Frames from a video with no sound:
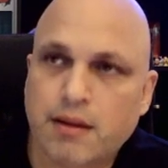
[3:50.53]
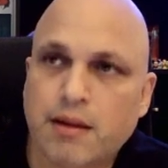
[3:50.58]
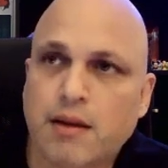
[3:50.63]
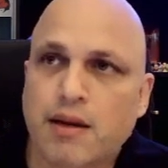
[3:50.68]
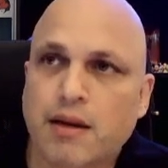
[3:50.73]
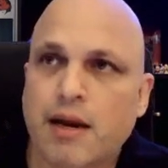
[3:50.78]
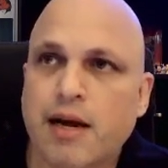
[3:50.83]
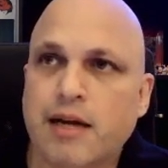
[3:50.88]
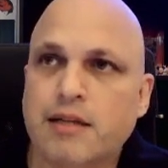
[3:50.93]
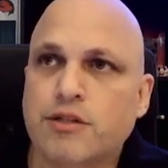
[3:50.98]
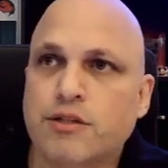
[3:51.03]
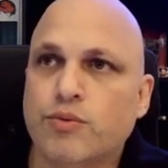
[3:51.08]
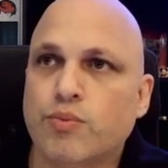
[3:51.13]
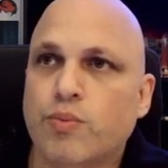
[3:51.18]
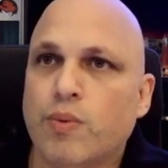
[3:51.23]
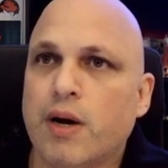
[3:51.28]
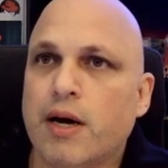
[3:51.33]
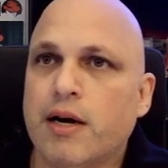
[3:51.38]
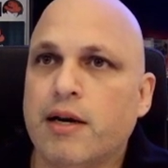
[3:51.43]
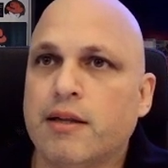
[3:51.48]
let's
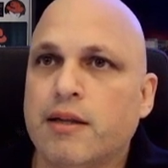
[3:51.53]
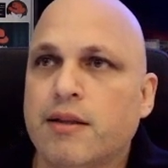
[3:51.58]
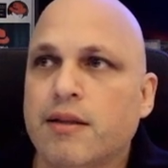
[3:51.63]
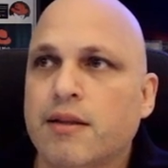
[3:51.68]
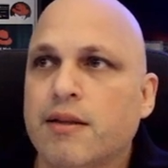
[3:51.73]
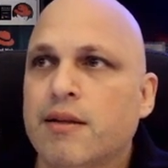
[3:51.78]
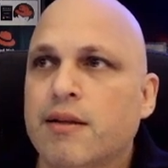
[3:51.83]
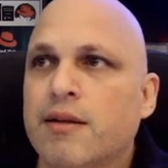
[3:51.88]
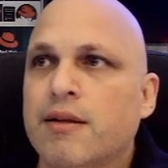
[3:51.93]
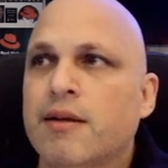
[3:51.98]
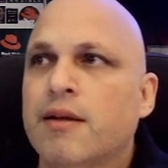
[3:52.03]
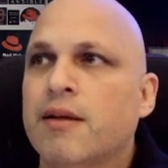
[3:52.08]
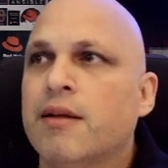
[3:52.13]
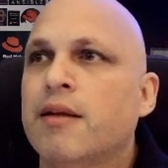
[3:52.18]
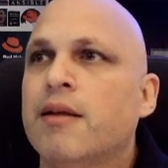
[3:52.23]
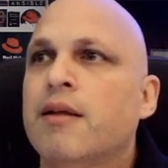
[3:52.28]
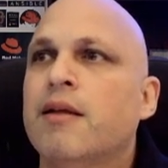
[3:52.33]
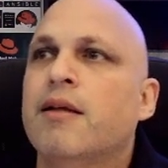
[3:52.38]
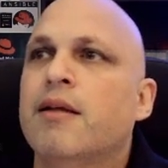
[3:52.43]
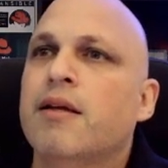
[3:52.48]
run it.
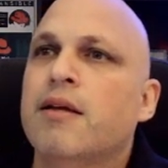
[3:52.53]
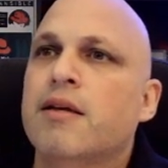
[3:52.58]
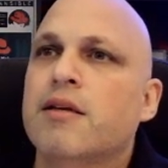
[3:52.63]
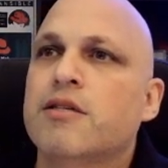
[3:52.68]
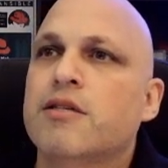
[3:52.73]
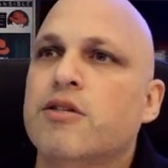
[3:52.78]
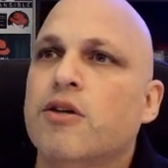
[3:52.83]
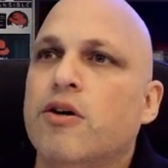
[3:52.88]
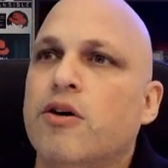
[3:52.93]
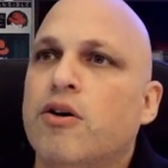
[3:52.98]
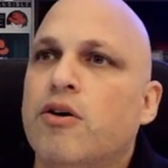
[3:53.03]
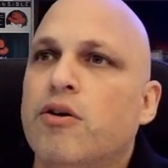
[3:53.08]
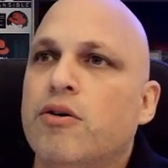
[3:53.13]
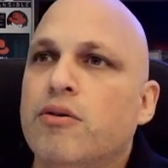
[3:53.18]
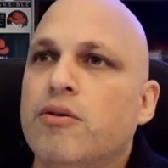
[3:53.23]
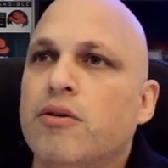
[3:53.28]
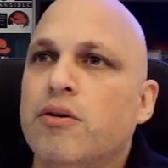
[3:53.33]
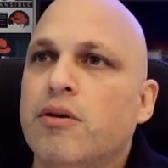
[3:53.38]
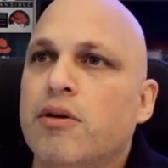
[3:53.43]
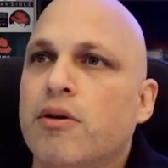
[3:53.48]

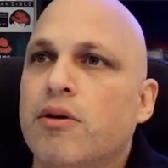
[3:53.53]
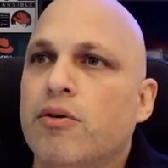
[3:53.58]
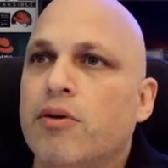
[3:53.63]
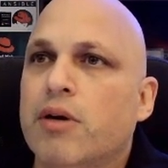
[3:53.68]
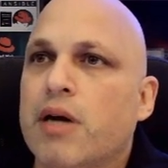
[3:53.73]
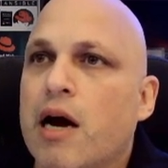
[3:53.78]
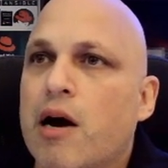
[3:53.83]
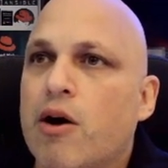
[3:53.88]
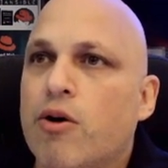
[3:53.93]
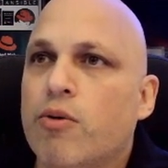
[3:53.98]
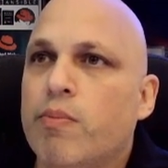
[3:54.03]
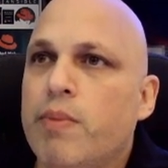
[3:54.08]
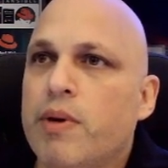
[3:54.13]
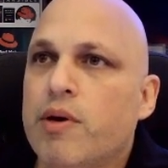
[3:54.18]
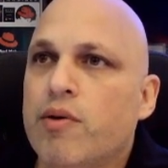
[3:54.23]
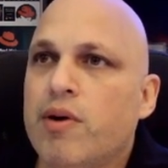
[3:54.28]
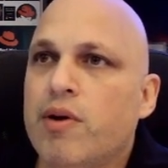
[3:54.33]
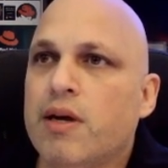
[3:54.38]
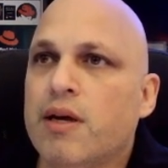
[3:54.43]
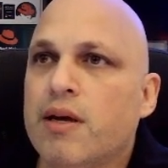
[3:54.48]
So look how
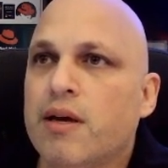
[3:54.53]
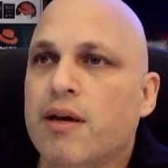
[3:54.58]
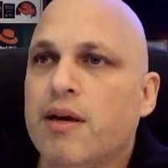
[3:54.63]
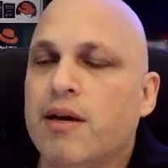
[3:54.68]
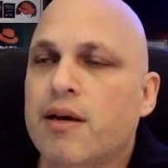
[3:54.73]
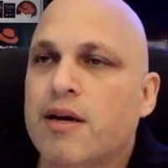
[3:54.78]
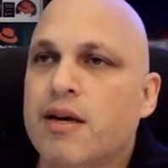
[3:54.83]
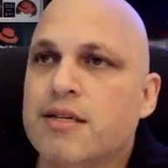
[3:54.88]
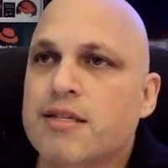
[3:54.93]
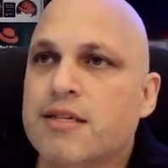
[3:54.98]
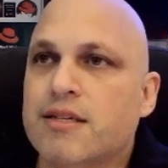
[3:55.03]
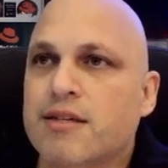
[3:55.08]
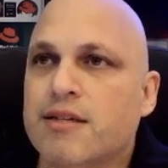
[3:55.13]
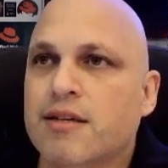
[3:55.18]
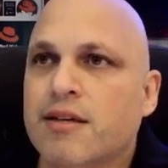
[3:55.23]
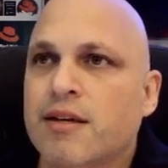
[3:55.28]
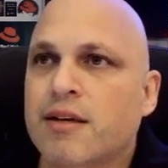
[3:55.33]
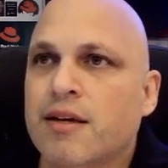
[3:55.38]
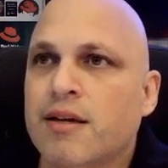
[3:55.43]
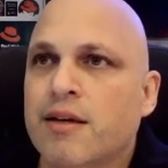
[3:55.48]
beauty it is.
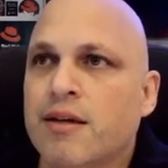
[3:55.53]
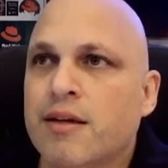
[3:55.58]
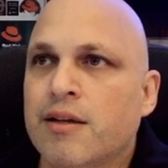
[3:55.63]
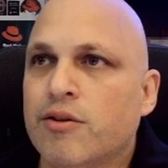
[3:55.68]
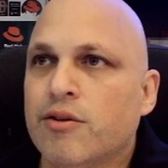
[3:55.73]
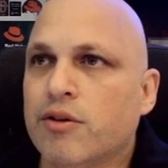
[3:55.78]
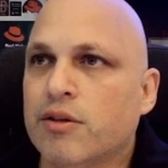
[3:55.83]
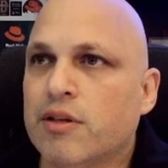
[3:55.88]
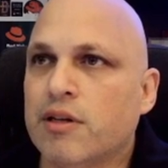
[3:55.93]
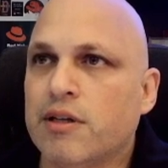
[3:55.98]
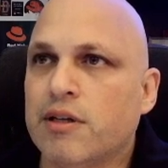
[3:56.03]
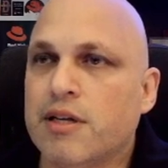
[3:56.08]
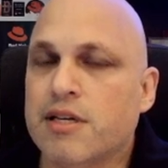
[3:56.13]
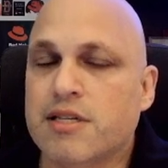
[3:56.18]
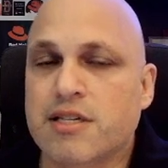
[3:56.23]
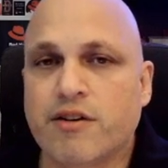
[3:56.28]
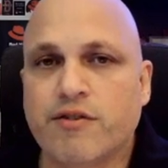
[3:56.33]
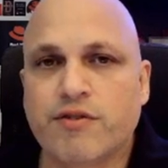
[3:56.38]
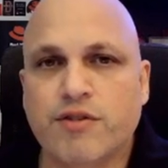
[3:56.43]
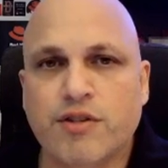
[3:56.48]
Totally
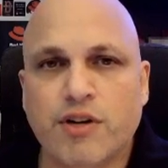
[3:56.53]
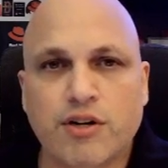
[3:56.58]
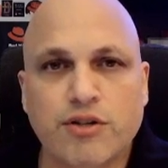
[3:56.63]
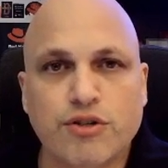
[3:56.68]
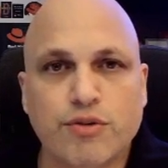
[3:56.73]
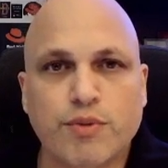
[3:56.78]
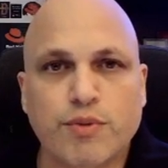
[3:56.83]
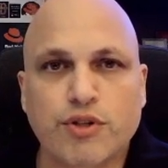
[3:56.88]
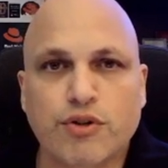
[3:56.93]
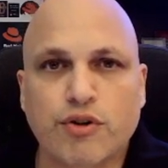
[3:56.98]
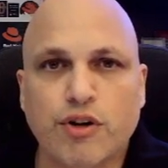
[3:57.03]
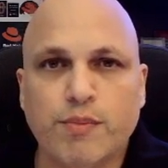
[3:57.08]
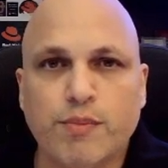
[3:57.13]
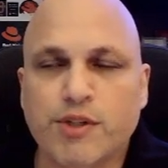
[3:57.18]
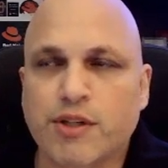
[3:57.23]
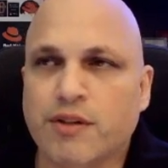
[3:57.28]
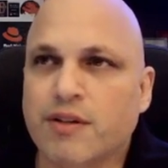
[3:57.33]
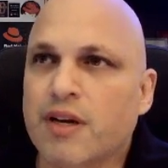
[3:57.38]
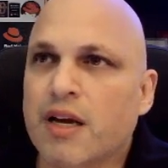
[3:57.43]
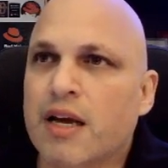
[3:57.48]
deserves your
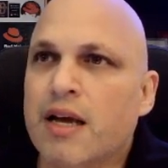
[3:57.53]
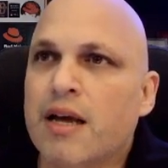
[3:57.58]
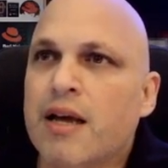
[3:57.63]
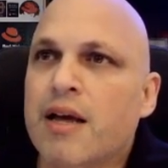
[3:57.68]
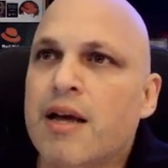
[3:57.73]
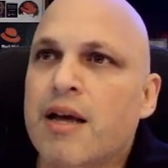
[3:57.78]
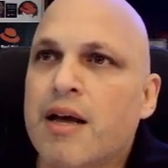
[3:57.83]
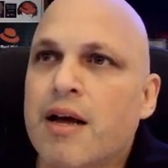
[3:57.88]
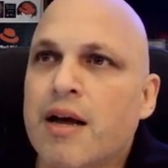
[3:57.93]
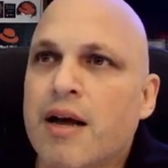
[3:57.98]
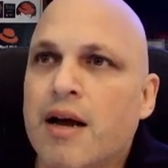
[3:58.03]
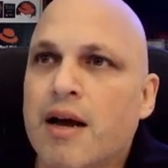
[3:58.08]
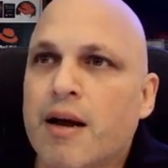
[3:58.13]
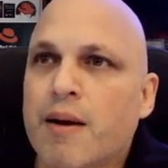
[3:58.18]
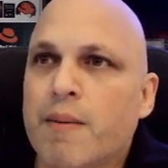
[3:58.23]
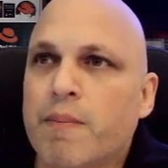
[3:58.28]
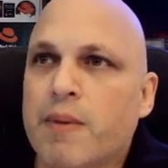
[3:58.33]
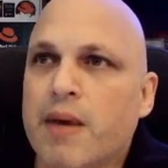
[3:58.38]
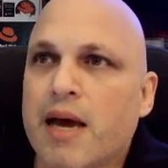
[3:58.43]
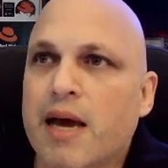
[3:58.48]
subscription.
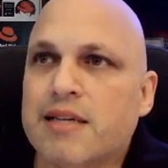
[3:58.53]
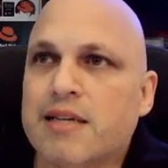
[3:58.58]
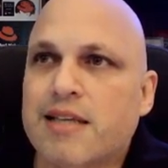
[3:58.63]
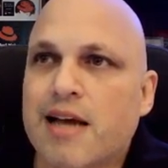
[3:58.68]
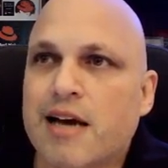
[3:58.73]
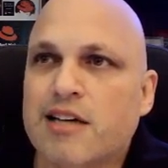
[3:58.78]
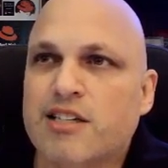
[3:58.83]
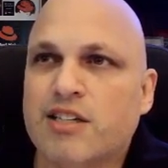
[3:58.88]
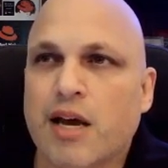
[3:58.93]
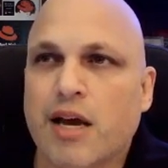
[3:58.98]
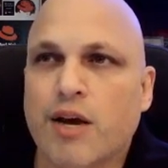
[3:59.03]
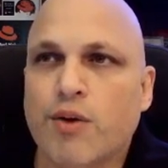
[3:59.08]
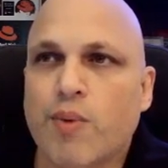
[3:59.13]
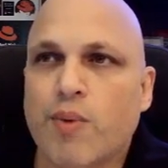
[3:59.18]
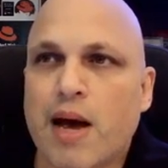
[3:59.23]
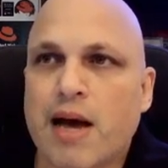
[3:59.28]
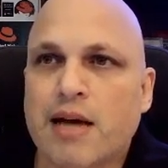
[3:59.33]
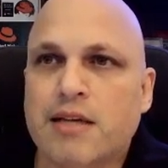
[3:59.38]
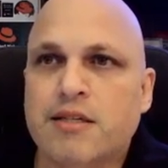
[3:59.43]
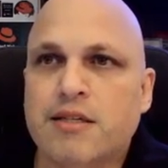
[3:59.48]
ps-aux
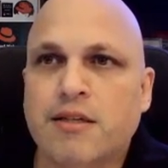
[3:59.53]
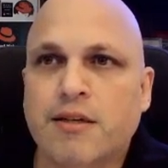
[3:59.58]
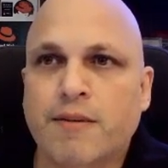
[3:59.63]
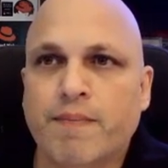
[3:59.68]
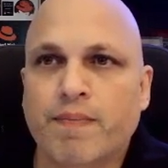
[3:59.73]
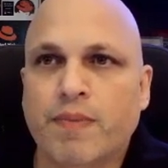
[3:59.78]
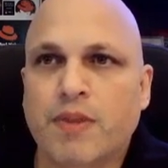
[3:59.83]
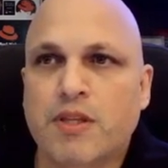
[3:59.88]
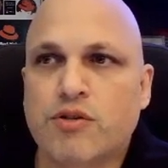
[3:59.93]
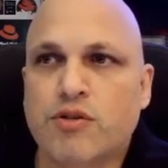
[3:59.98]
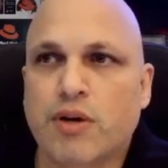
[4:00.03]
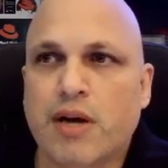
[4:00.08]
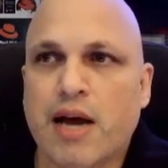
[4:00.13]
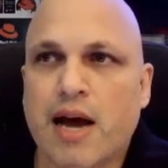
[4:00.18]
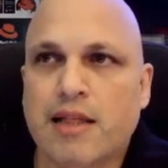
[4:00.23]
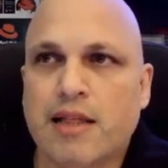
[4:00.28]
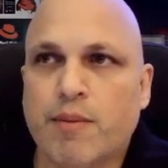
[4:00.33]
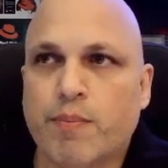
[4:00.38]
to get the